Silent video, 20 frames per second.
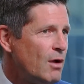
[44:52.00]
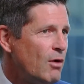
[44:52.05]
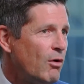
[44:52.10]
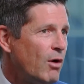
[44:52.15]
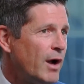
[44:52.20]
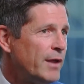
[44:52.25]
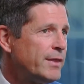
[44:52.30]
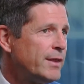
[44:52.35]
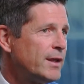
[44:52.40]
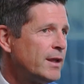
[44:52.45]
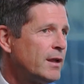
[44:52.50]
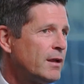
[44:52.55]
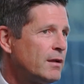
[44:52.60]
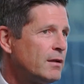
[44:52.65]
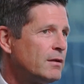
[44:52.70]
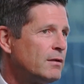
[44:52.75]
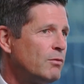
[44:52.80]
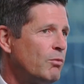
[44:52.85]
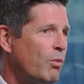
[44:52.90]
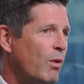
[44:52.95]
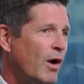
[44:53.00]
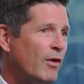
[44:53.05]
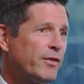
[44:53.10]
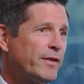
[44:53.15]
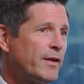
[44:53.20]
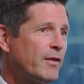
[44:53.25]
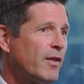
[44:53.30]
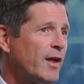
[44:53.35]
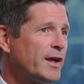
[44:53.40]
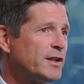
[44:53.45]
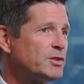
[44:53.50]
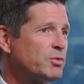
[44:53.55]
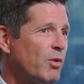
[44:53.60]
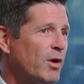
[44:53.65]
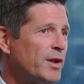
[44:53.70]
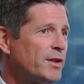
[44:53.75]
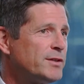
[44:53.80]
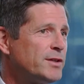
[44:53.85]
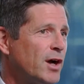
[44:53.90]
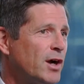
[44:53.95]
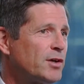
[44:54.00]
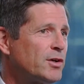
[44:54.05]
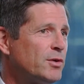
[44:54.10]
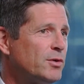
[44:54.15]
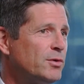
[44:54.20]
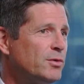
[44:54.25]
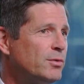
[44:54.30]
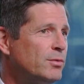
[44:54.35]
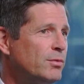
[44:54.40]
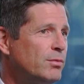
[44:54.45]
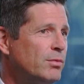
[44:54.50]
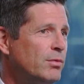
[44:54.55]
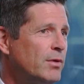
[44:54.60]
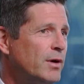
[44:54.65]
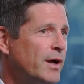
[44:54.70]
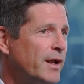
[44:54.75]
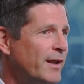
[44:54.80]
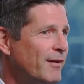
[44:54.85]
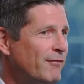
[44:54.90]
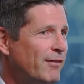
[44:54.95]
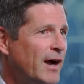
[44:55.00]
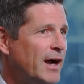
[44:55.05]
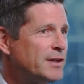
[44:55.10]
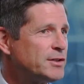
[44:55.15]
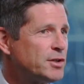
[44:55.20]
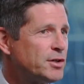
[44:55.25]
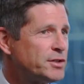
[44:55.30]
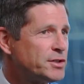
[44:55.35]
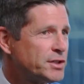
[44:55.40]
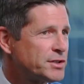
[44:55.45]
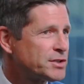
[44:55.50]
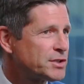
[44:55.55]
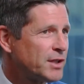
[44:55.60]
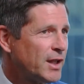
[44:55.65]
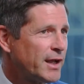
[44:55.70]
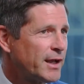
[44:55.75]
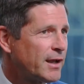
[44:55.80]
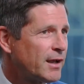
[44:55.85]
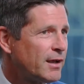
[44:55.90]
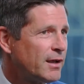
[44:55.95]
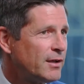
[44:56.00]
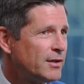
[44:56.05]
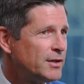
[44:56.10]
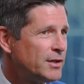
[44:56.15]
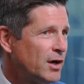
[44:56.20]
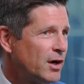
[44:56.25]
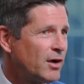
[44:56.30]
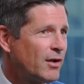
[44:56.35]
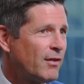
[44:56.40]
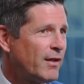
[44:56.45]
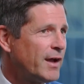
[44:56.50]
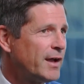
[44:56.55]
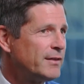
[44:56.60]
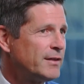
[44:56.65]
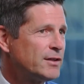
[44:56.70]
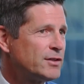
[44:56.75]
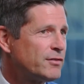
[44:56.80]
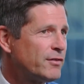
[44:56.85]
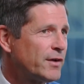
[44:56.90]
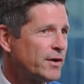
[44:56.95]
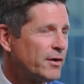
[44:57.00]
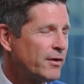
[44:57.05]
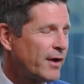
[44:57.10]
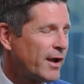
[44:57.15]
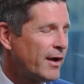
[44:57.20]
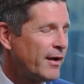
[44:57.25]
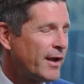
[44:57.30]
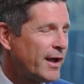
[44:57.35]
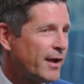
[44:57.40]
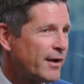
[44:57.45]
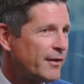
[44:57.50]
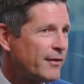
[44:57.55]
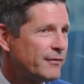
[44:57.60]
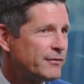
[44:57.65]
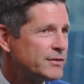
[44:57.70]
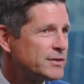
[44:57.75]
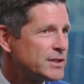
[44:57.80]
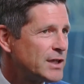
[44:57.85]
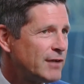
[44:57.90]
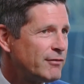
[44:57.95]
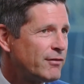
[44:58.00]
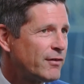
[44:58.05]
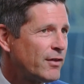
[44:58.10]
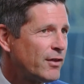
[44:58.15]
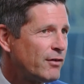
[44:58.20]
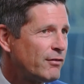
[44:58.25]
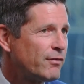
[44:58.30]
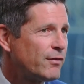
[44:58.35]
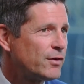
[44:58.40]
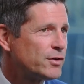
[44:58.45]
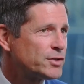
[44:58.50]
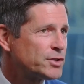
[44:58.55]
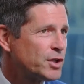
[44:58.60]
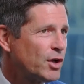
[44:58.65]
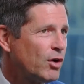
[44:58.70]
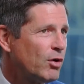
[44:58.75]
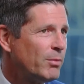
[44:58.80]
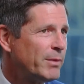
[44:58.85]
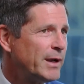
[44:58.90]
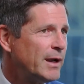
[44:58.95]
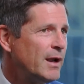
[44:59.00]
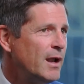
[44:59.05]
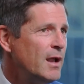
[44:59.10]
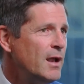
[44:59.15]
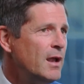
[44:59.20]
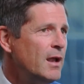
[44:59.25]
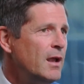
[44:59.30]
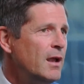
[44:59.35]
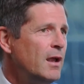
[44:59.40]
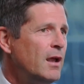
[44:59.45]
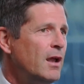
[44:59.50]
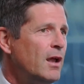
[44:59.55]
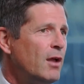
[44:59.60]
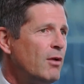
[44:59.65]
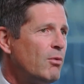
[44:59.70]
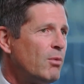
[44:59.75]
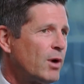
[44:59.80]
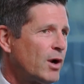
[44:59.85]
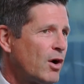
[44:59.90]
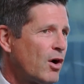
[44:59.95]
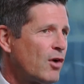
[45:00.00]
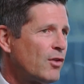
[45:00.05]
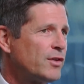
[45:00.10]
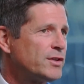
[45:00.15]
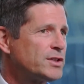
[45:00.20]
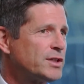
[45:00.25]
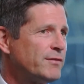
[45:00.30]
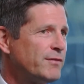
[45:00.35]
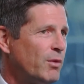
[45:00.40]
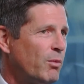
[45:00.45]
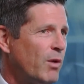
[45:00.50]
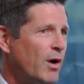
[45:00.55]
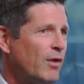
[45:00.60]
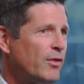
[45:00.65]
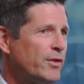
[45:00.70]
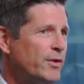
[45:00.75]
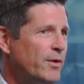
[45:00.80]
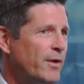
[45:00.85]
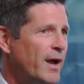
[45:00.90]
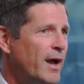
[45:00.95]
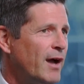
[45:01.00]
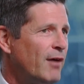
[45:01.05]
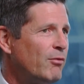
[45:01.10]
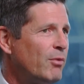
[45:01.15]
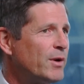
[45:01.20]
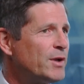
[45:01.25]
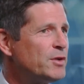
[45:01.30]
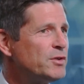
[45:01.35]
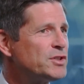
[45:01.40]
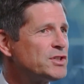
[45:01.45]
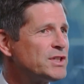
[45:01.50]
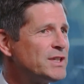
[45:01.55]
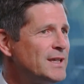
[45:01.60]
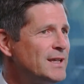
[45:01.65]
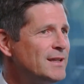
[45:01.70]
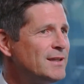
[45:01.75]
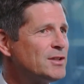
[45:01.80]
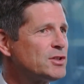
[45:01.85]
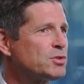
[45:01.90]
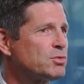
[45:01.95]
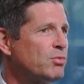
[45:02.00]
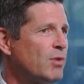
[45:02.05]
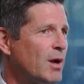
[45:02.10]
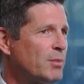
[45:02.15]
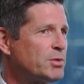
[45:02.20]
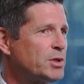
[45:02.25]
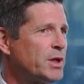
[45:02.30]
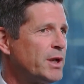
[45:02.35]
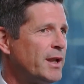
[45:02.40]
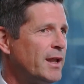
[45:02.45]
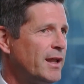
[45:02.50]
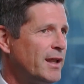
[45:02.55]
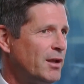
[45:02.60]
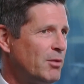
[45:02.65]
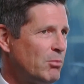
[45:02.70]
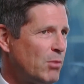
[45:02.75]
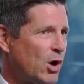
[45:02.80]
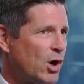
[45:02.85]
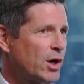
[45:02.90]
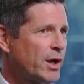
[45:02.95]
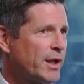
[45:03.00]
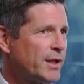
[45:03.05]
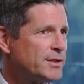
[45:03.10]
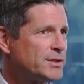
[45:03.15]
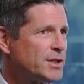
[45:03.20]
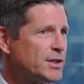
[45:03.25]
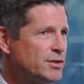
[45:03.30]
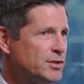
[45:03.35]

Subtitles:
I think wealthy clients want to talk to an advisor just like a young client that's figuring out how to save for their first home. And regardless of the wealth you have, when you see disruption in markets and